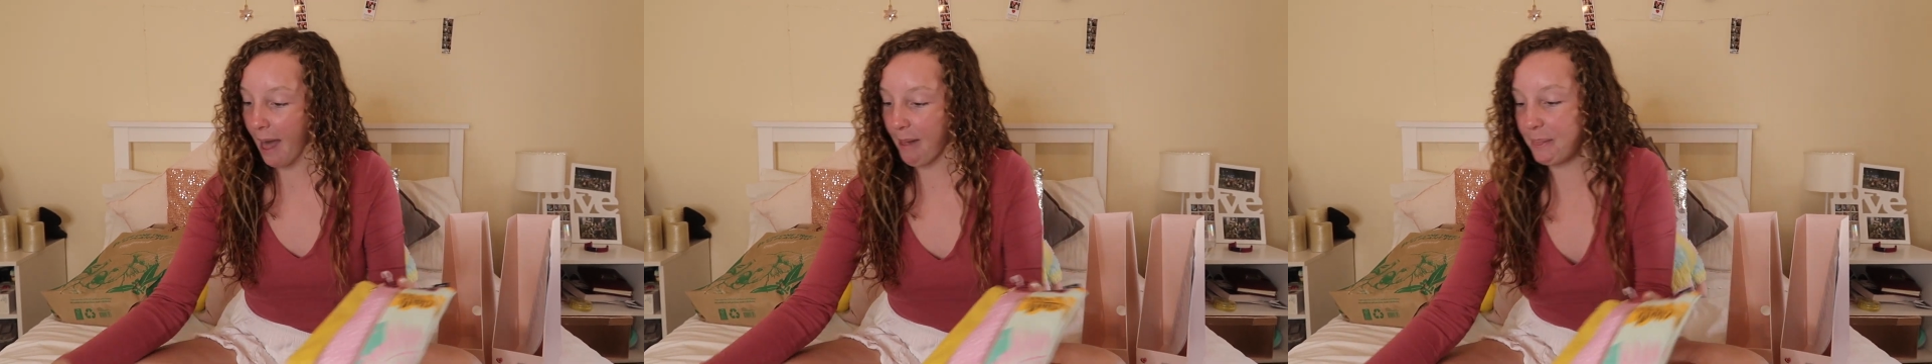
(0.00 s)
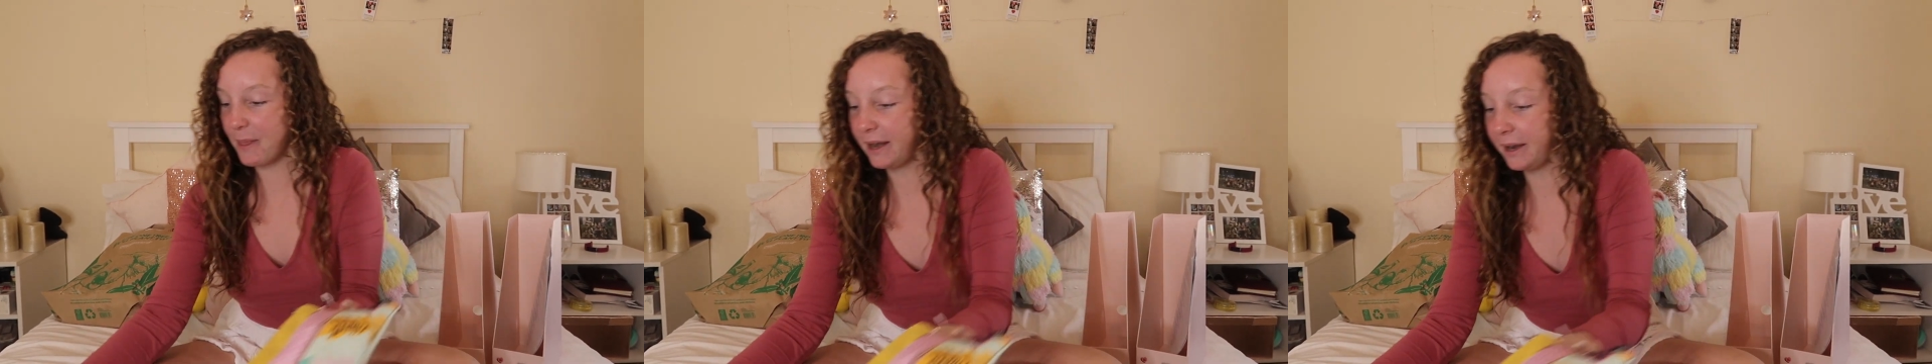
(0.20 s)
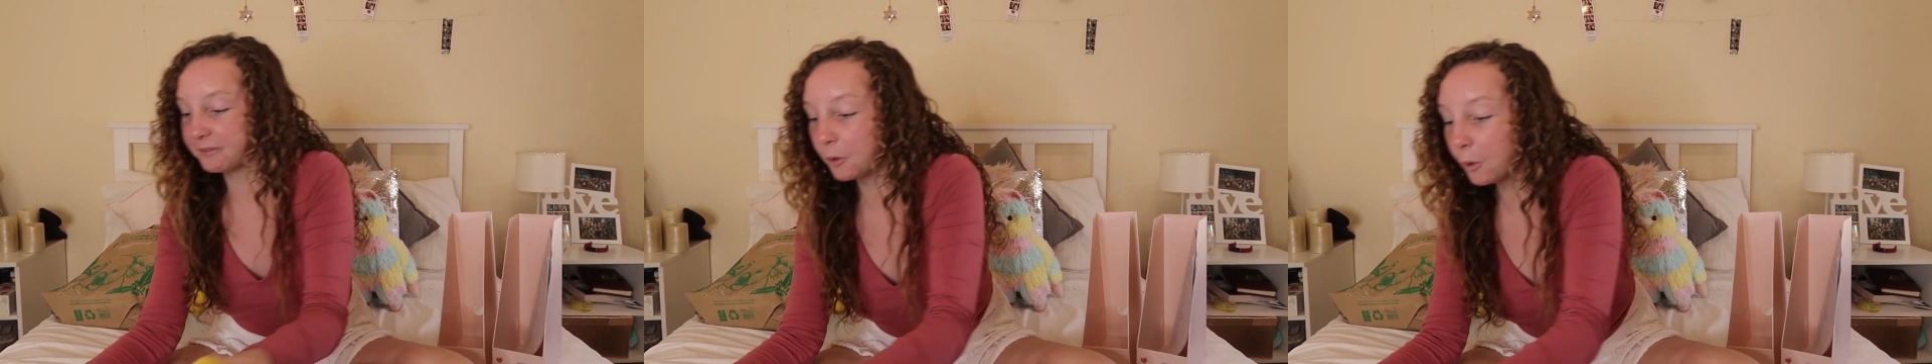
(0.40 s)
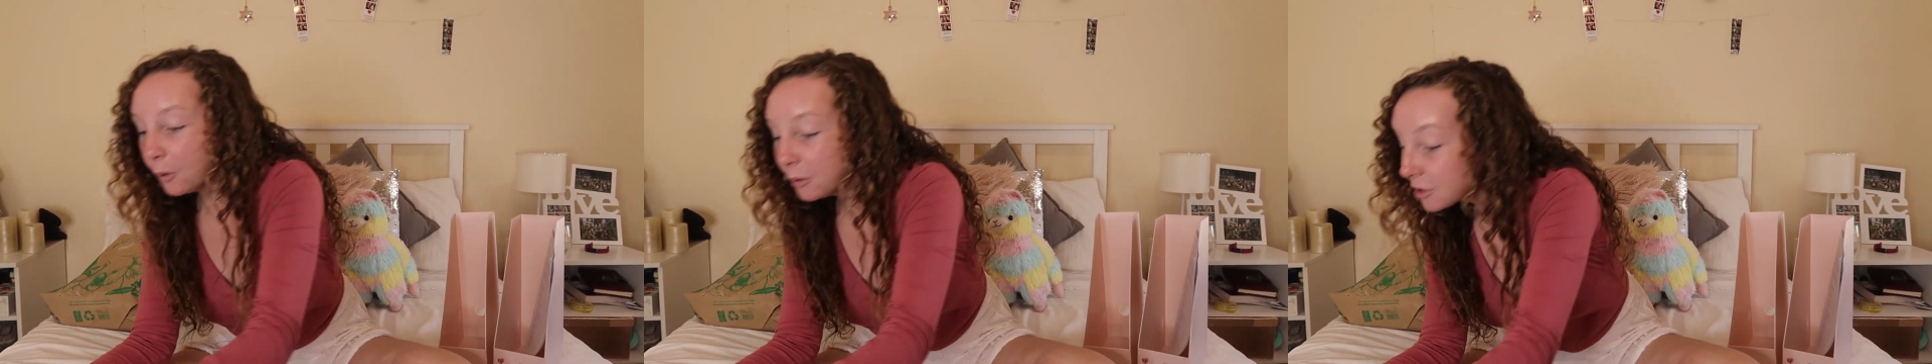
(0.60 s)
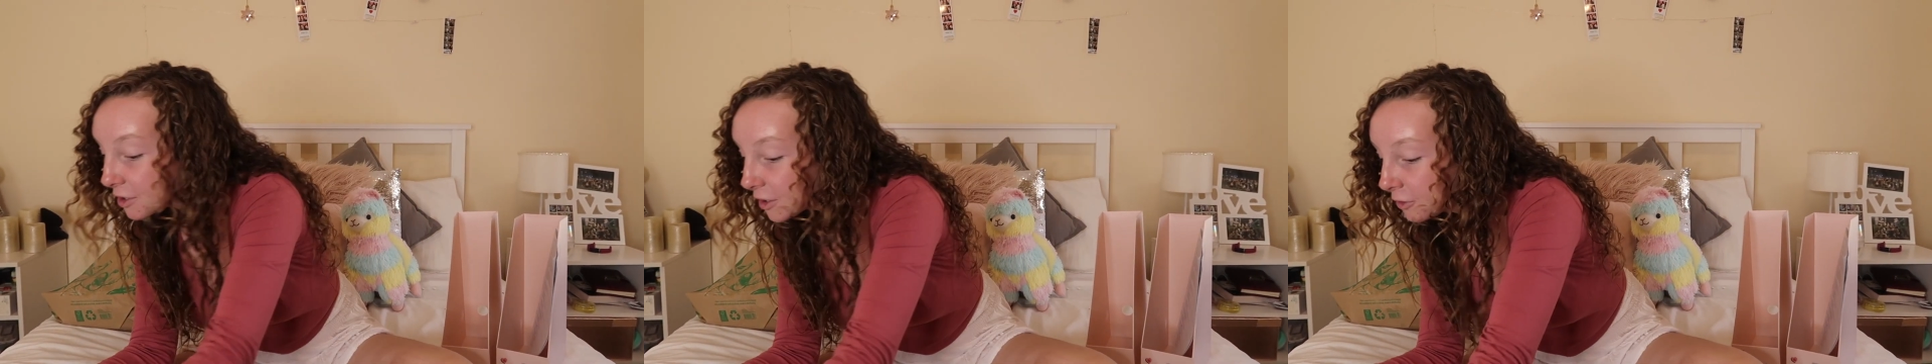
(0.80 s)
And then I've
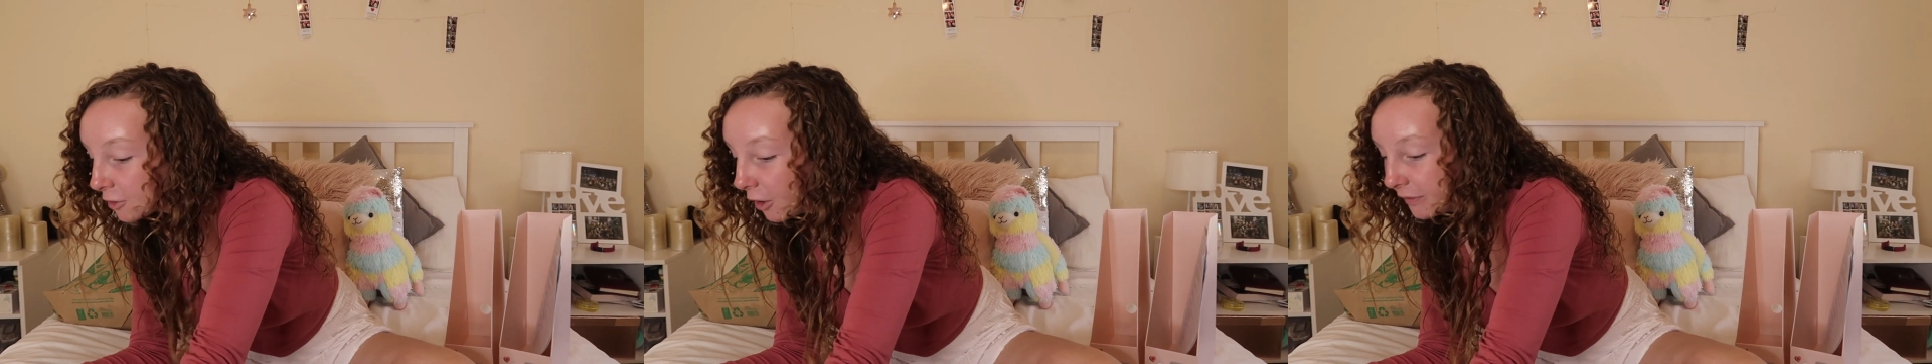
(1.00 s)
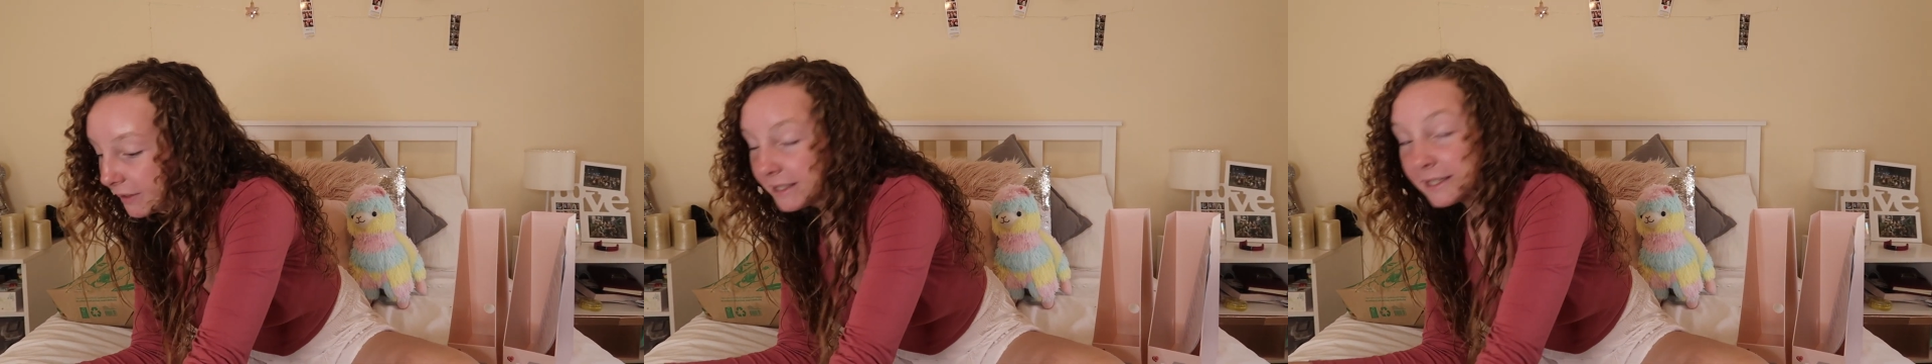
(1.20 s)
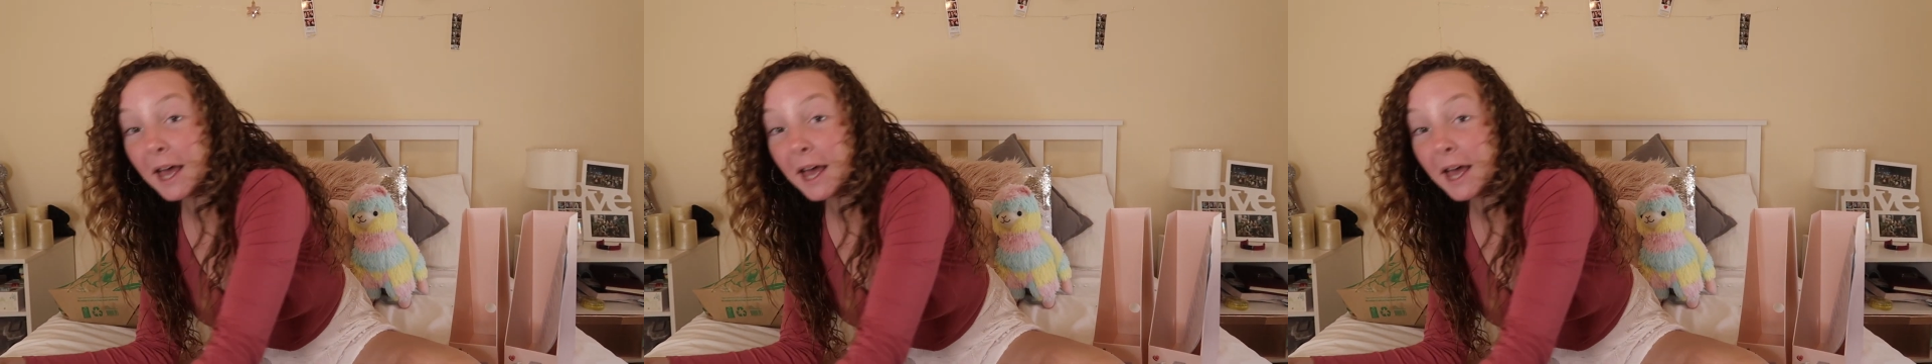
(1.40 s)
also got this